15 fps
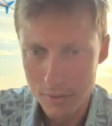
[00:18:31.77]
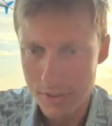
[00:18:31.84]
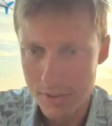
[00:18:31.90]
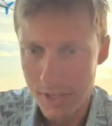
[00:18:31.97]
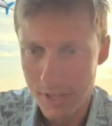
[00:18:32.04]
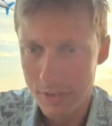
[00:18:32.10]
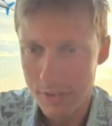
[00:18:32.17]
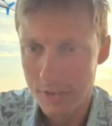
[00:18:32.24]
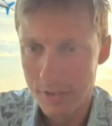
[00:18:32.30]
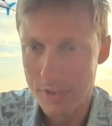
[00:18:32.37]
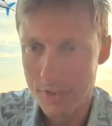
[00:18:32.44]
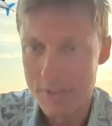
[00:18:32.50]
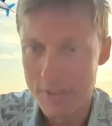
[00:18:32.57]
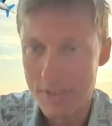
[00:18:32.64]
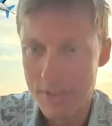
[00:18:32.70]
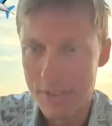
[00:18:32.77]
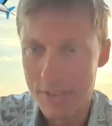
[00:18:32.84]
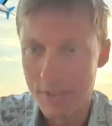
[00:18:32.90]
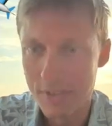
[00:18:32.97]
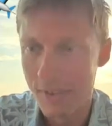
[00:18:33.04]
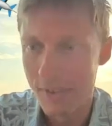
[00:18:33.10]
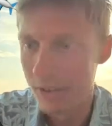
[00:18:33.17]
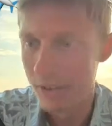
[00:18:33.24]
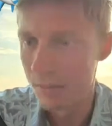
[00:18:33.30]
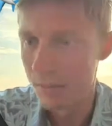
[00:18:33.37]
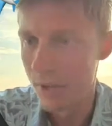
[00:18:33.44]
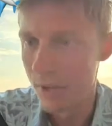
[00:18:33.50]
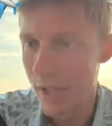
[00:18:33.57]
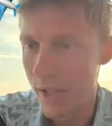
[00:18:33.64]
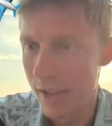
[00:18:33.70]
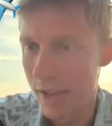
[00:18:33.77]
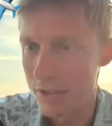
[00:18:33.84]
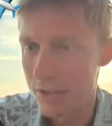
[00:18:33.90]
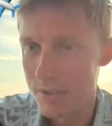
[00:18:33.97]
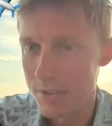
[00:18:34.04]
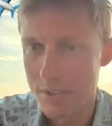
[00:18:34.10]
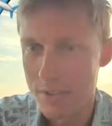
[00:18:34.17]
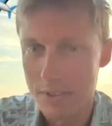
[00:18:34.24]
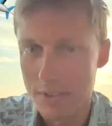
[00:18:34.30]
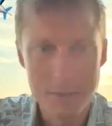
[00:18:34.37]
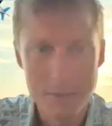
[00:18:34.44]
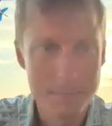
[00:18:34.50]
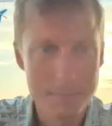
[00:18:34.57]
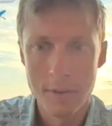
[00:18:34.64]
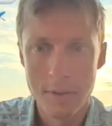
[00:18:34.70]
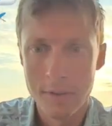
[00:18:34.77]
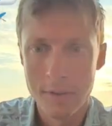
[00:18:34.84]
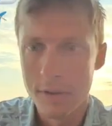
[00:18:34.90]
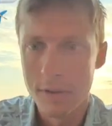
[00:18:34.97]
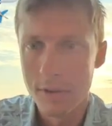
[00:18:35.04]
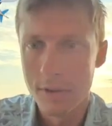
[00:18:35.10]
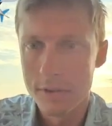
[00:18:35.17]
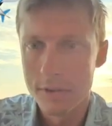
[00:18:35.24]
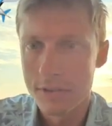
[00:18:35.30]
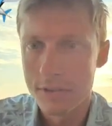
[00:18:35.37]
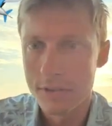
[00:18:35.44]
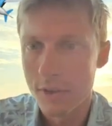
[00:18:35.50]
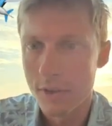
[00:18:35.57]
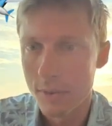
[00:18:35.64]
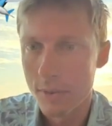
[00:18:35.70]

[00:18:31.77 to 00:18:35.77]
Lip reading: you can see the available actions here. So